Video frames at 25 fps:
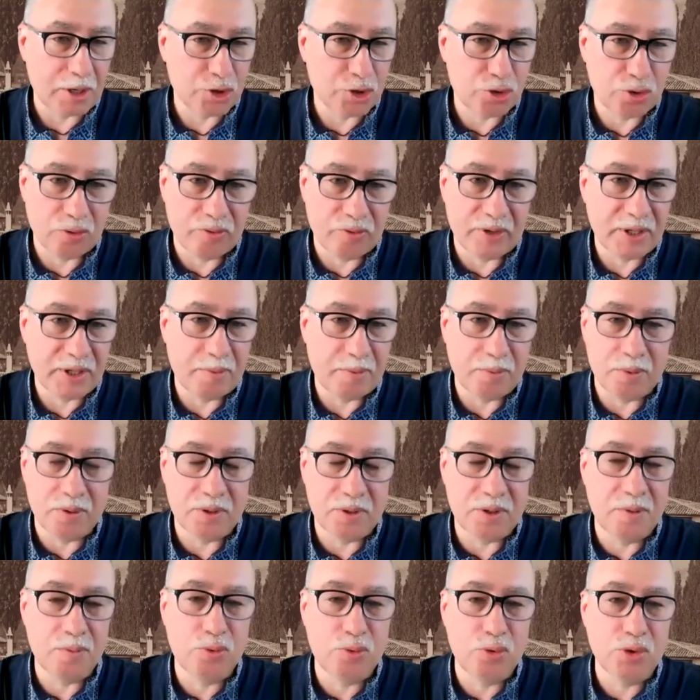Because
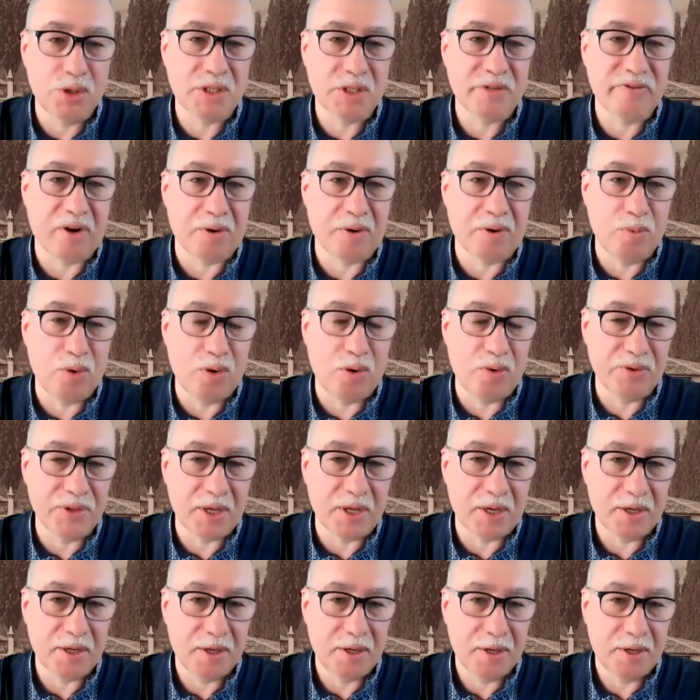if it is not formed,
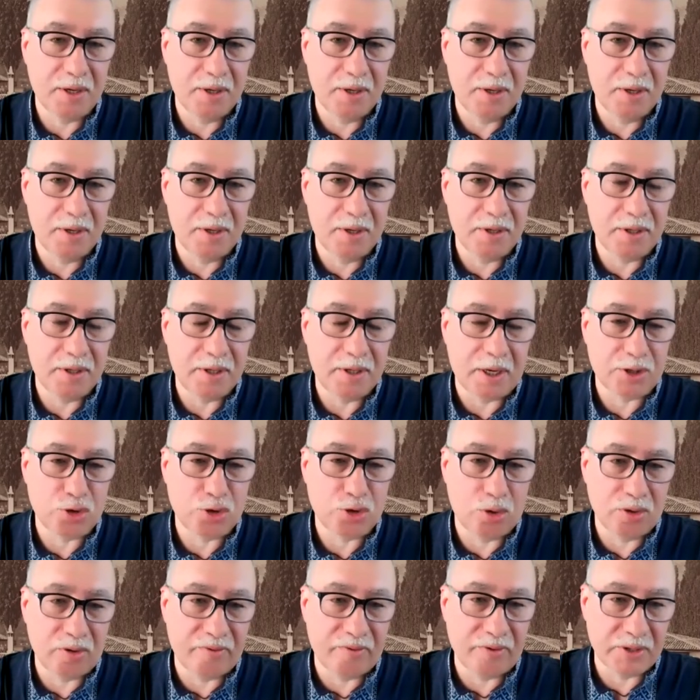if
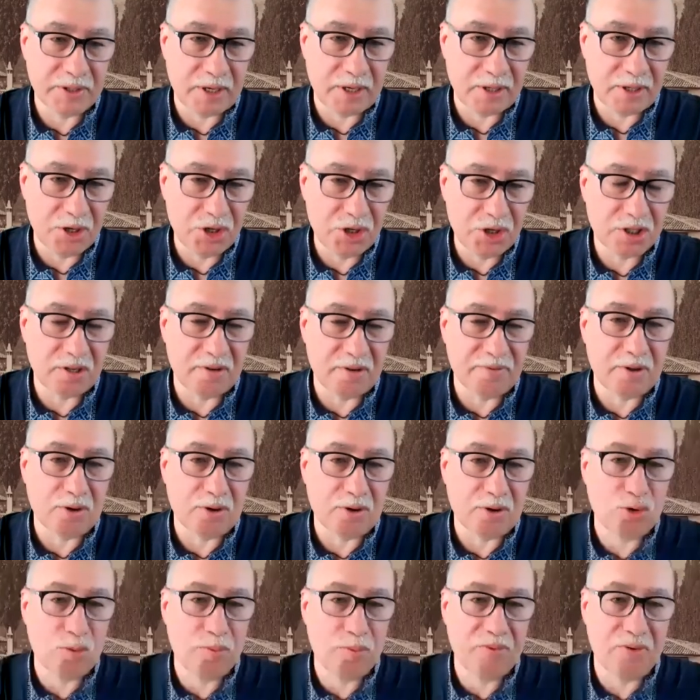it remains in its
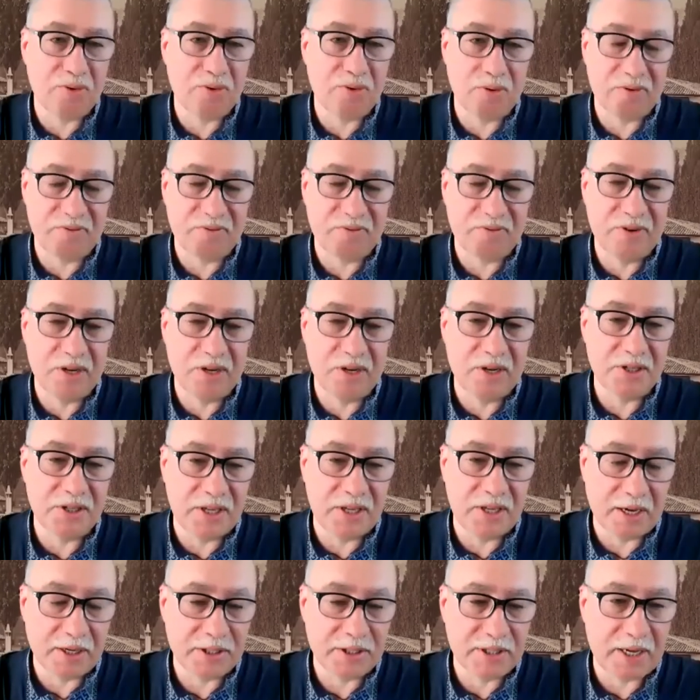current state,
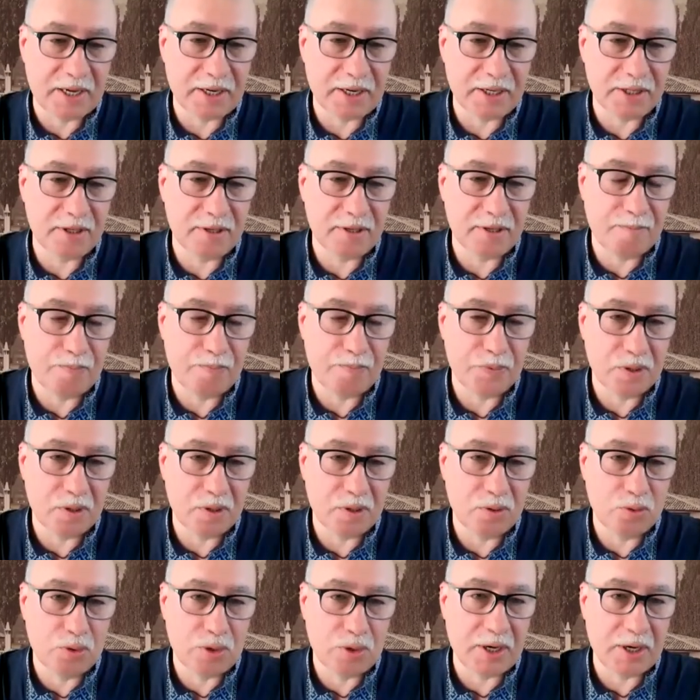it will be
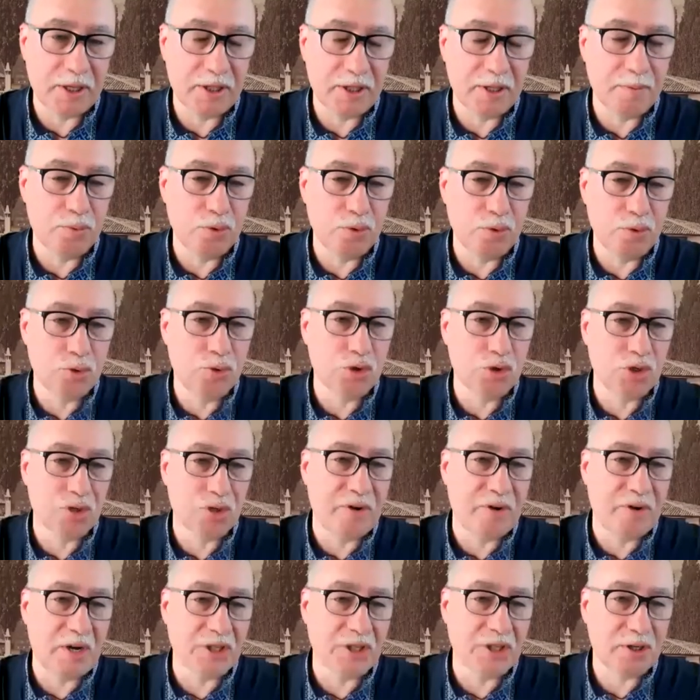very difficult
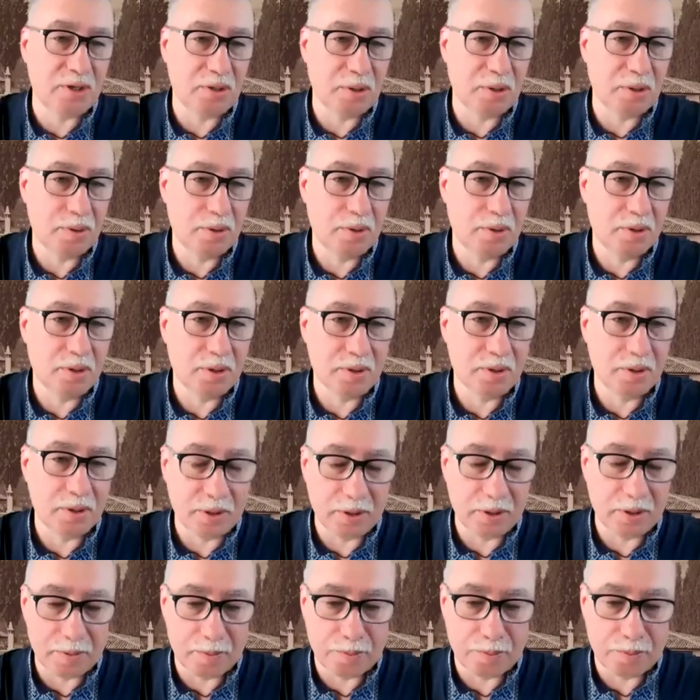for
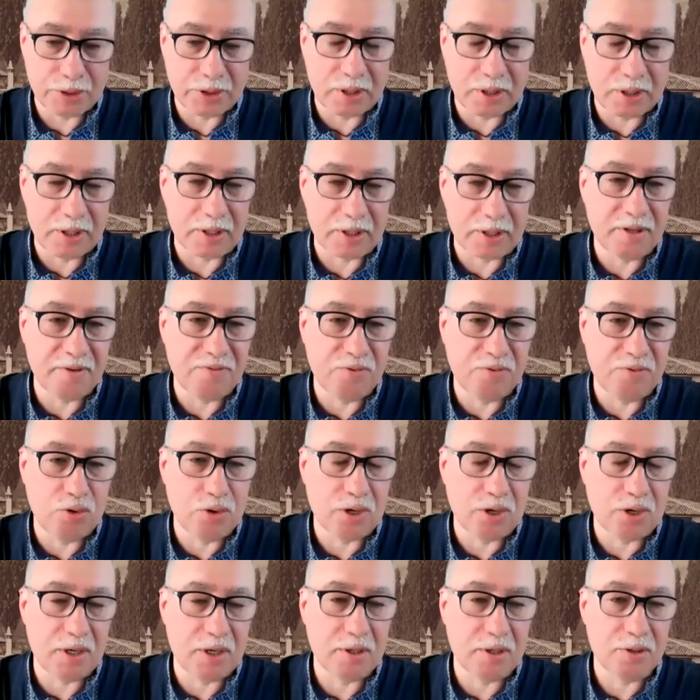Ukraine to
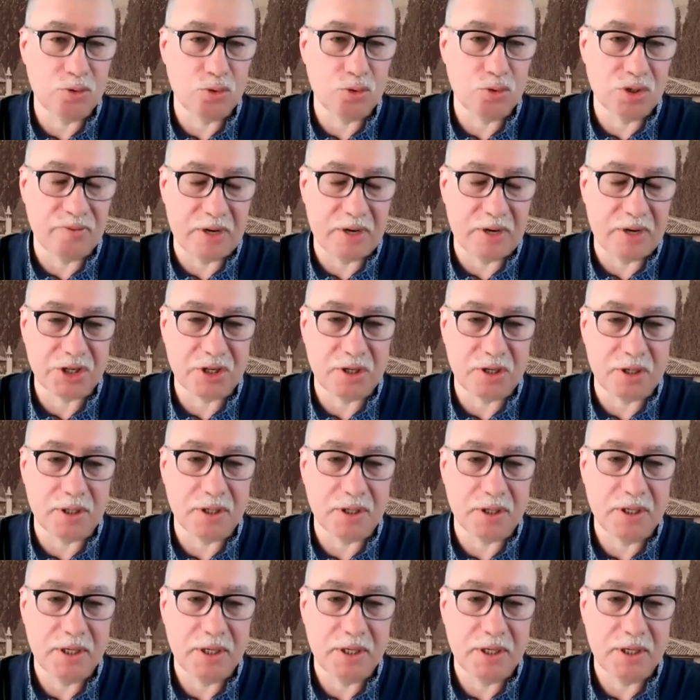overcome the enemy,